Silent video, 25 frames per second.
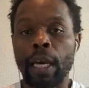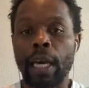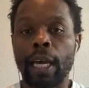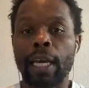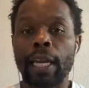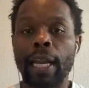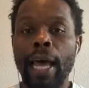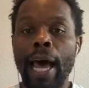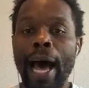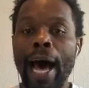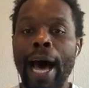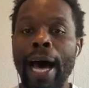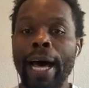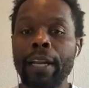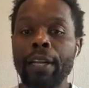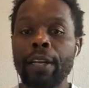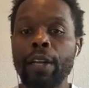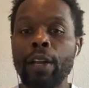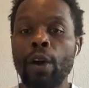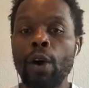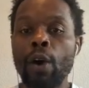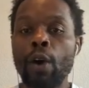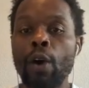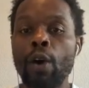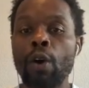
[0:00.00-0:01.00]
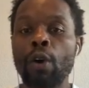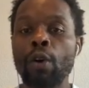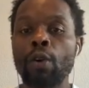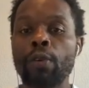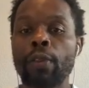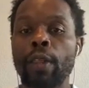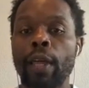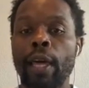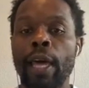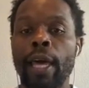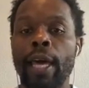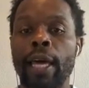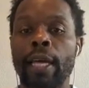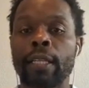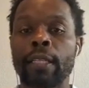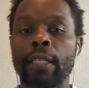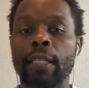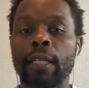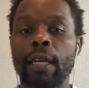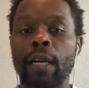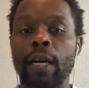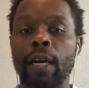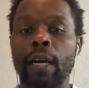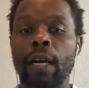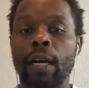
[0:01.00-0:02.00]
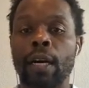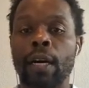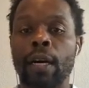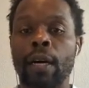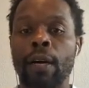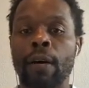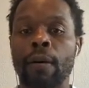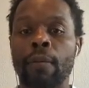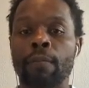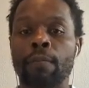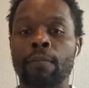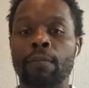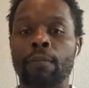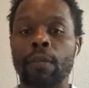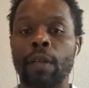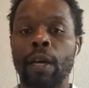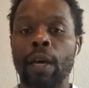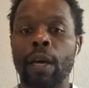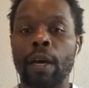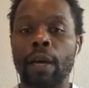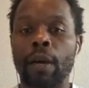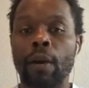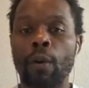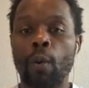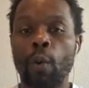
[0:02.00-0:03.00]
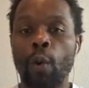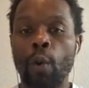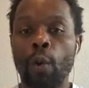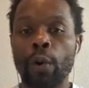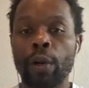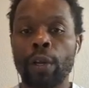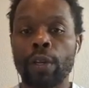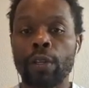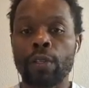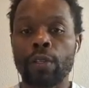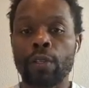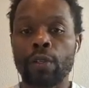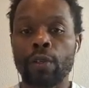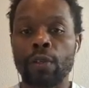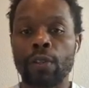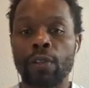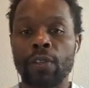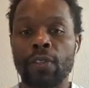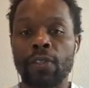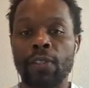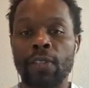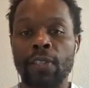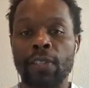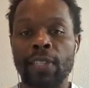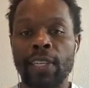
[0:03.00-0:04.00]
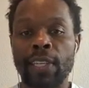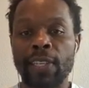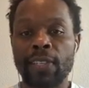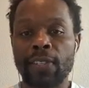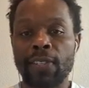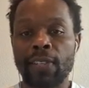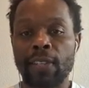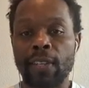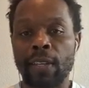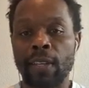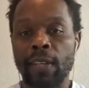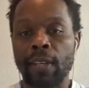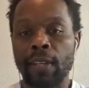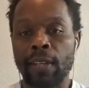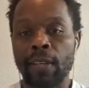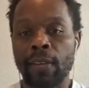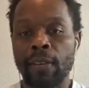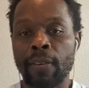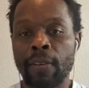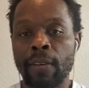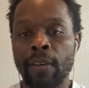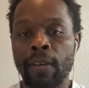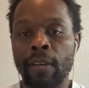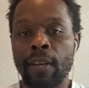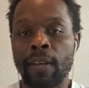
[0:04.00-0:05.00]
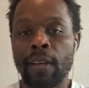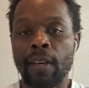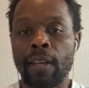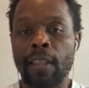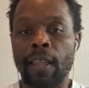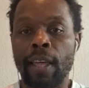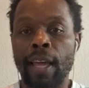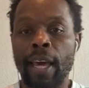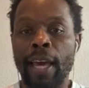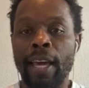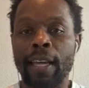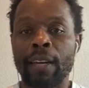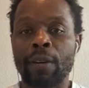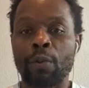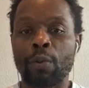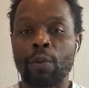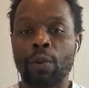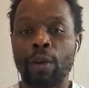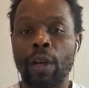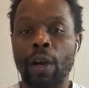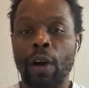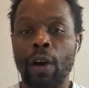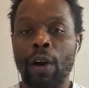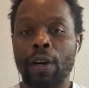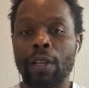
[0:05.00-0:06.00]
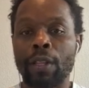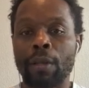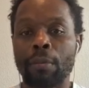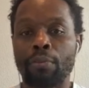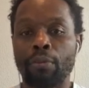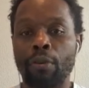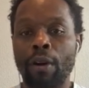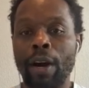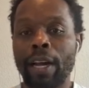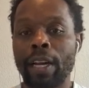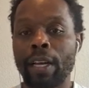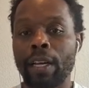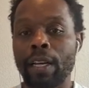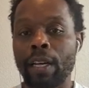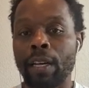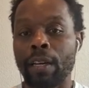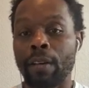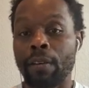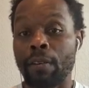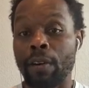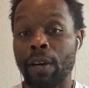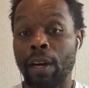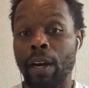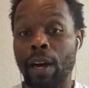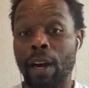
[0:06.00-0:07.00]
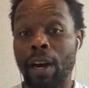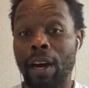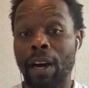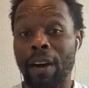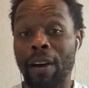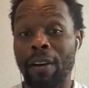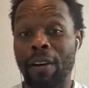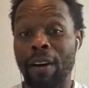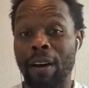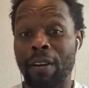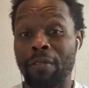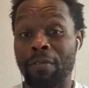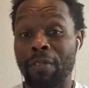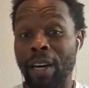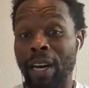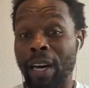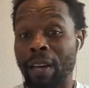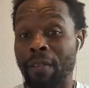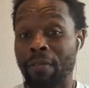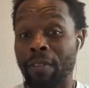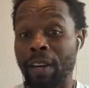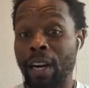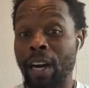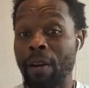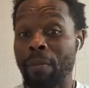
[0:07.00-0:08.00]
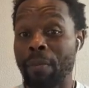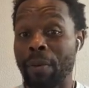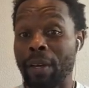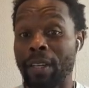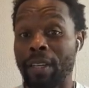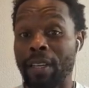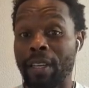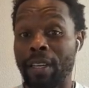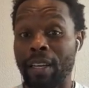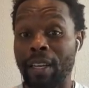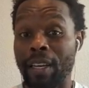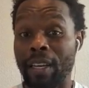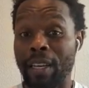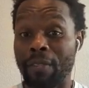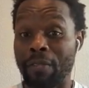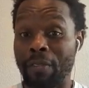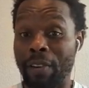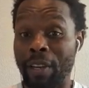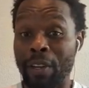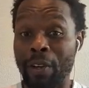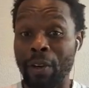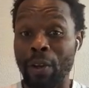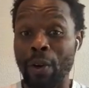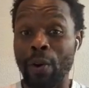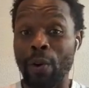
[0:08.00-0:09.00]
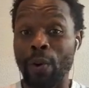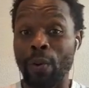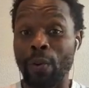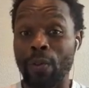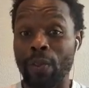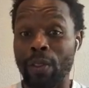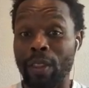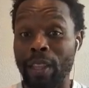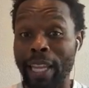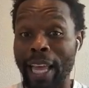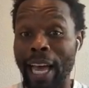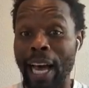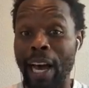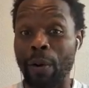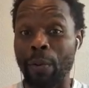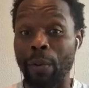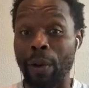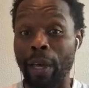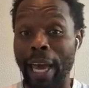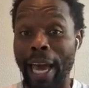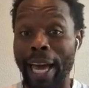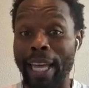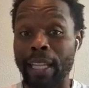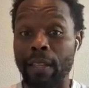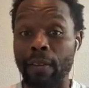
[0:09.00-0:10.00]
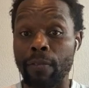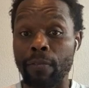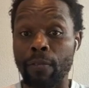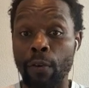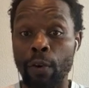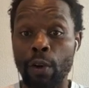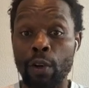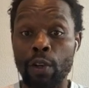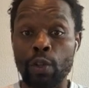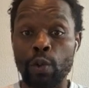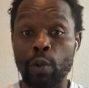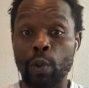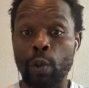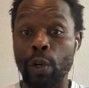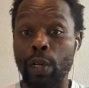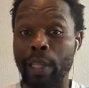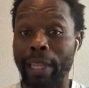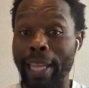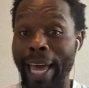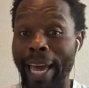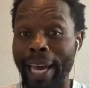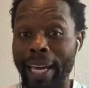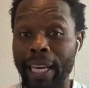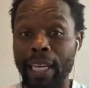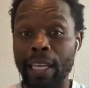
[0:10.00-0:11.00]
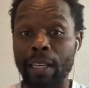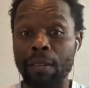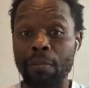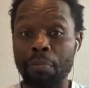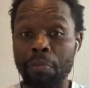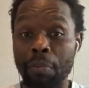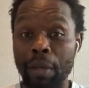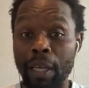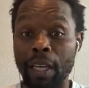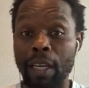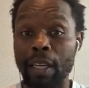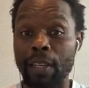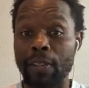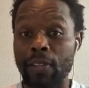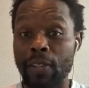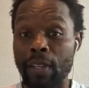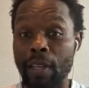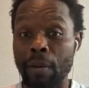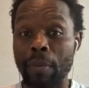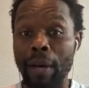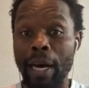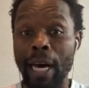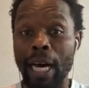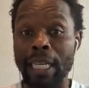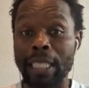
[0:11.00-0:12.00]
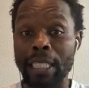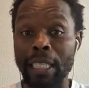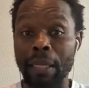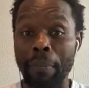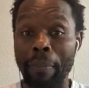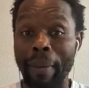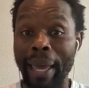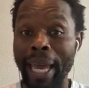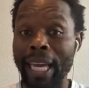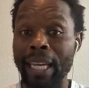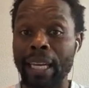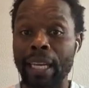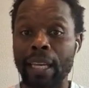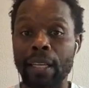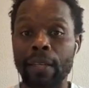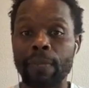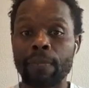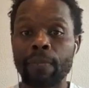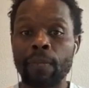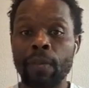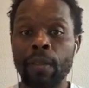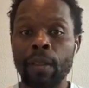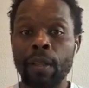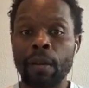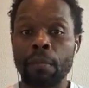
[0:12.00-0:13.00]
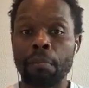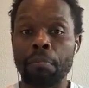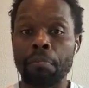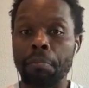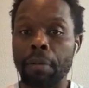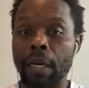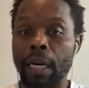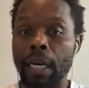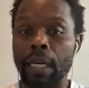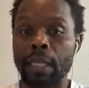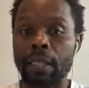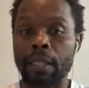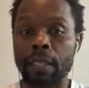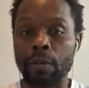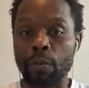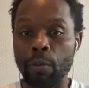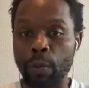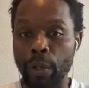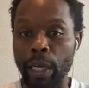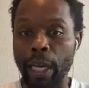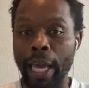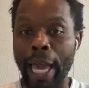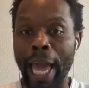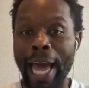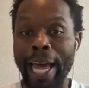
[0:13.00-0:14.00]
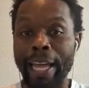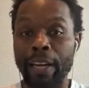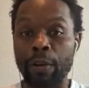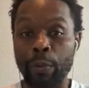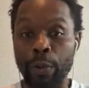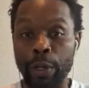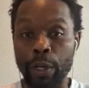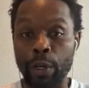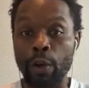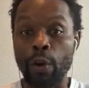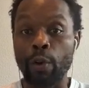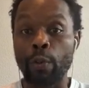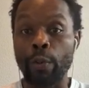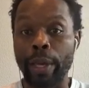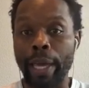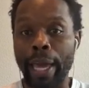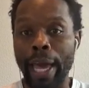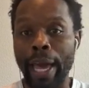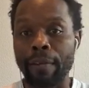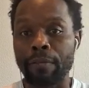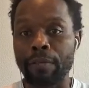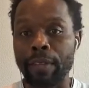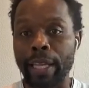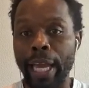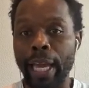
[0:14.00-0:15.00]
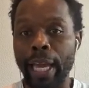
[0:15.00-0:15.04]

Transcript: And I know that um, according to the statistic, that we are the product of uh, our environment even though now we're at the verge where that could be somehow debating, but we had we know we have